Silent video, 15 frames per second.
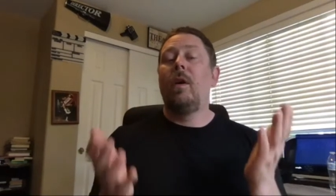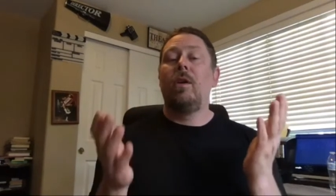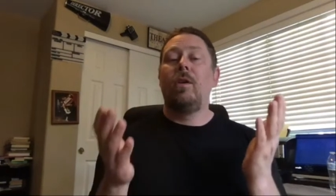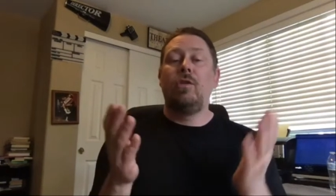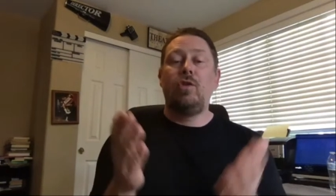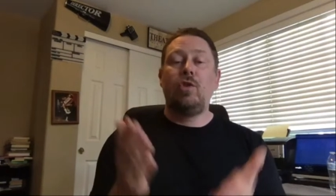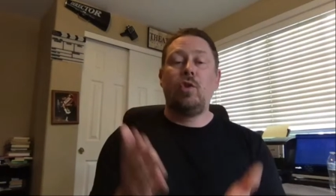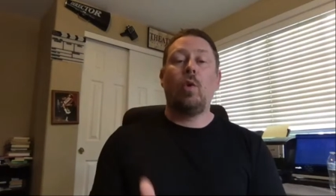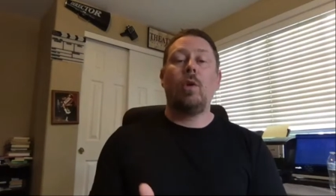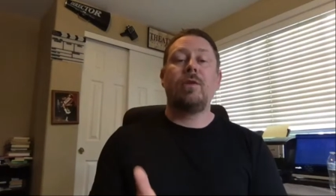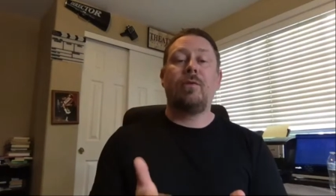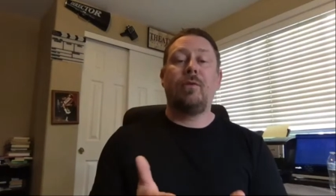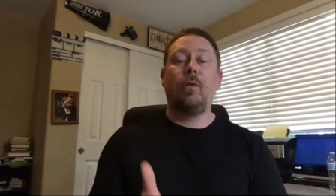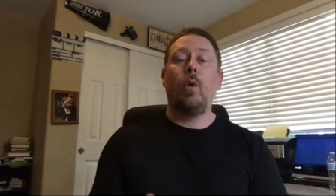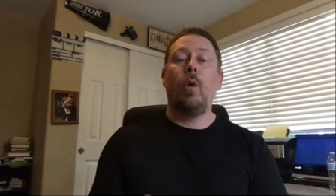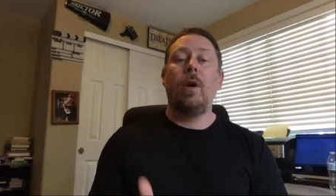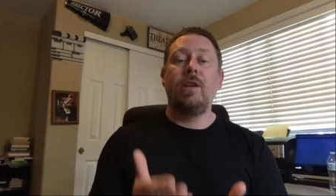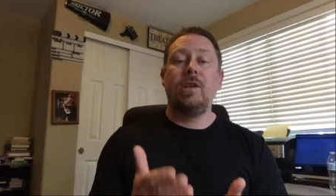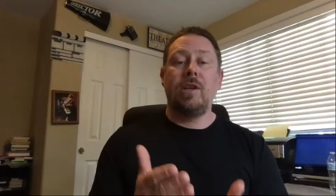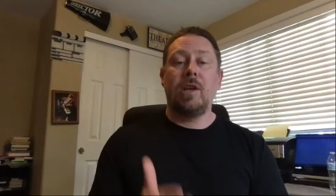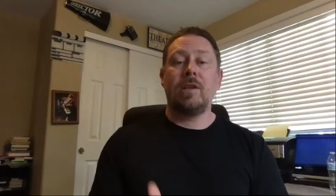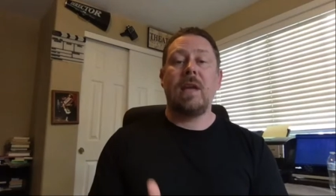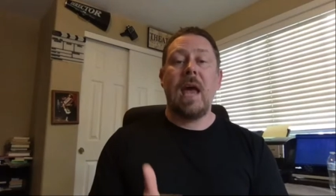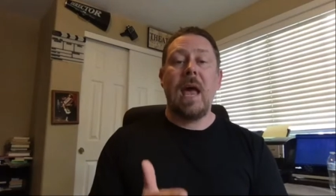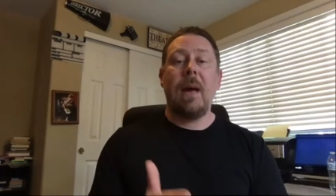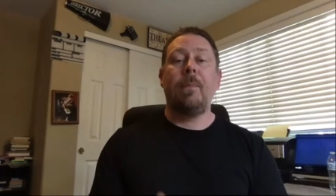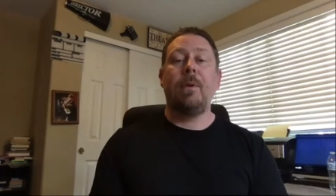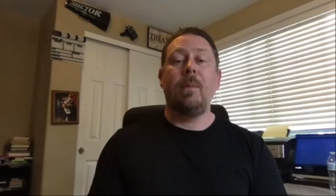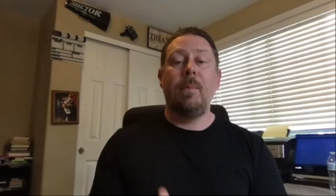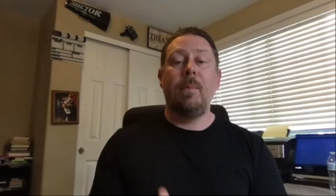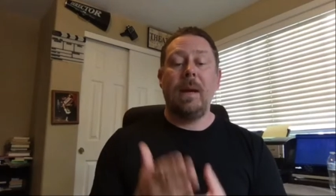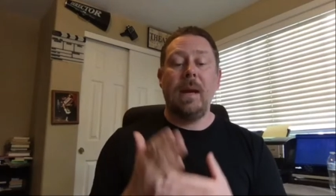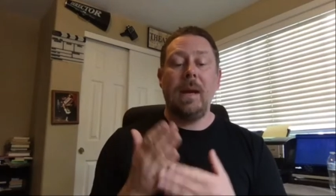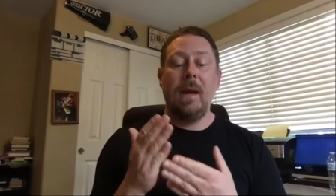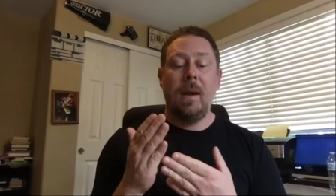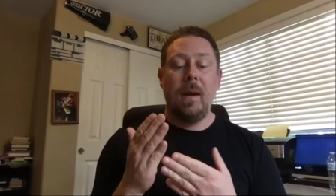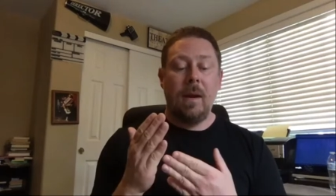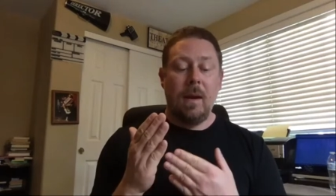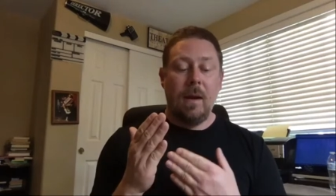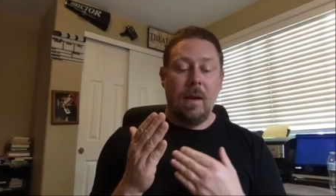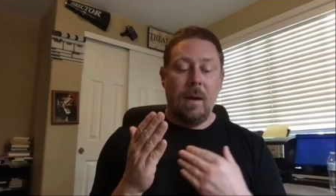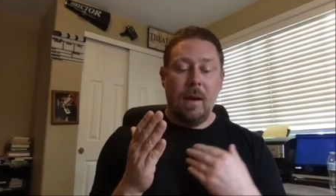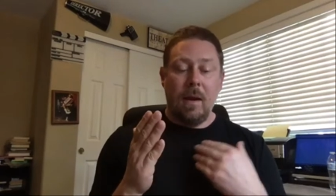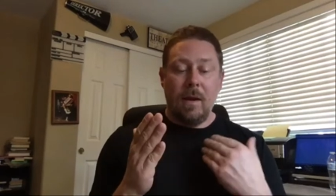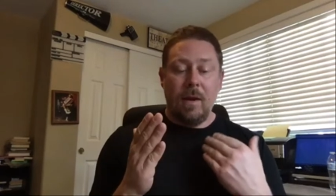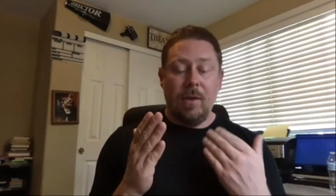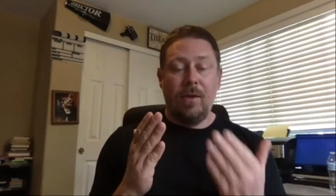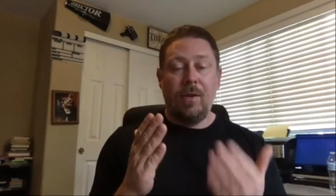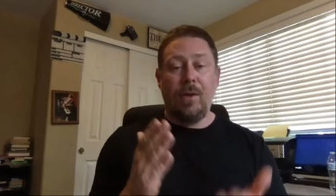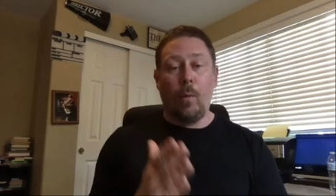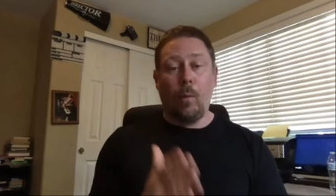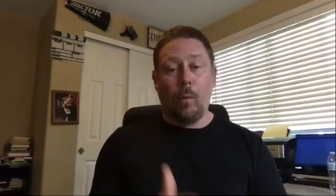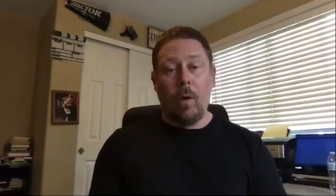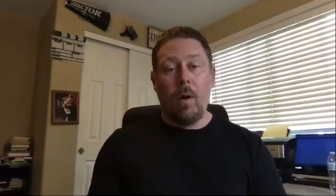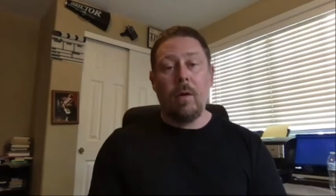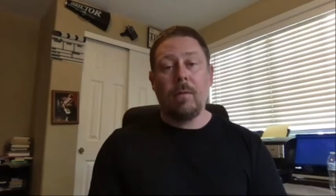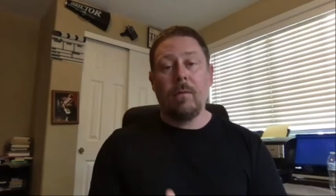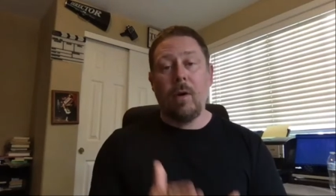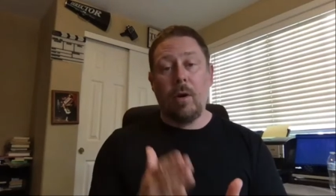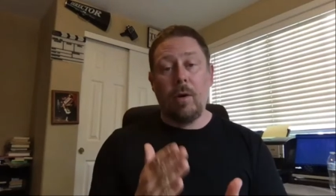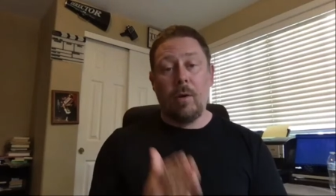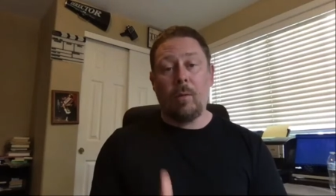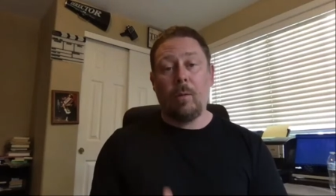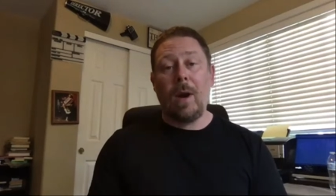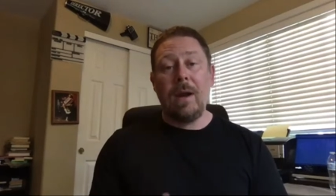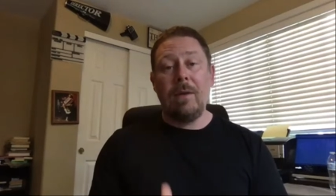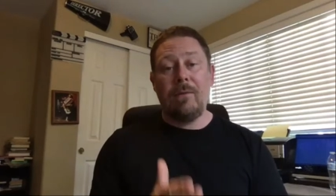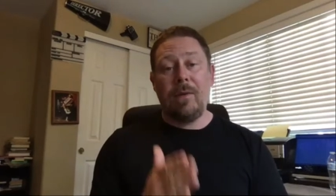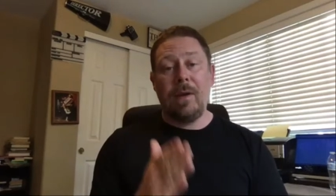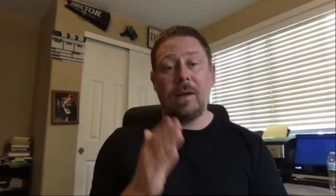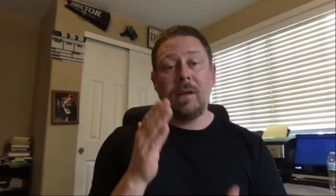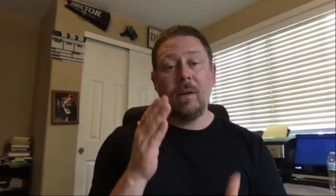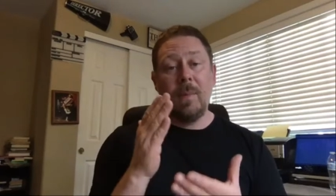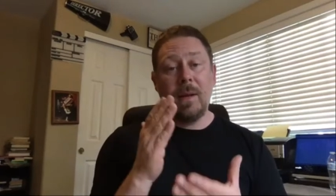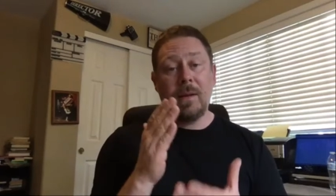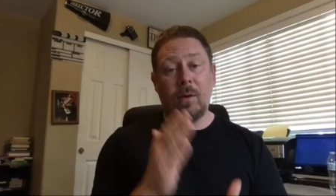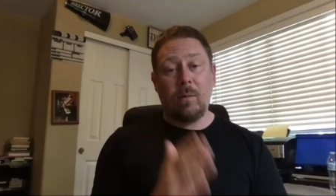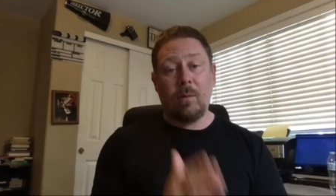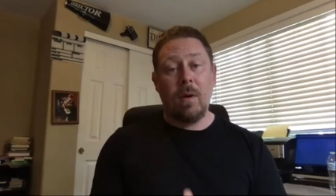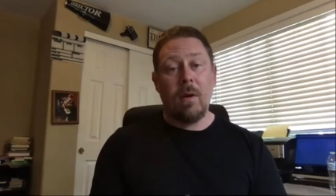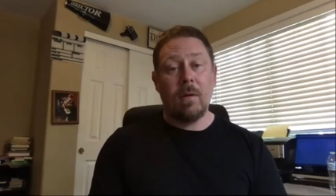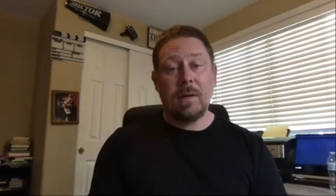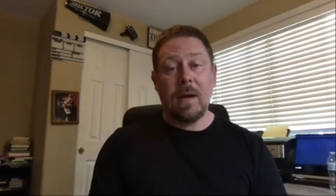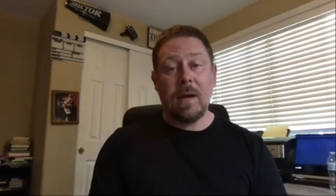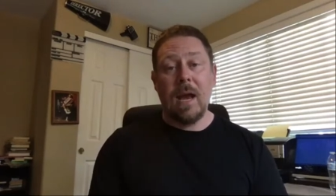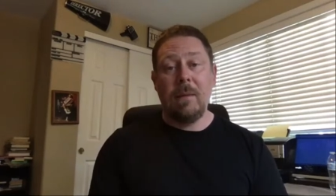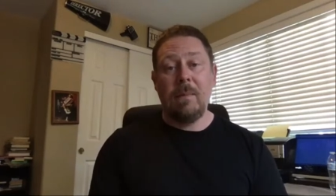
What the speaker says: George Floyd just happened to be the right victim at the wrong time.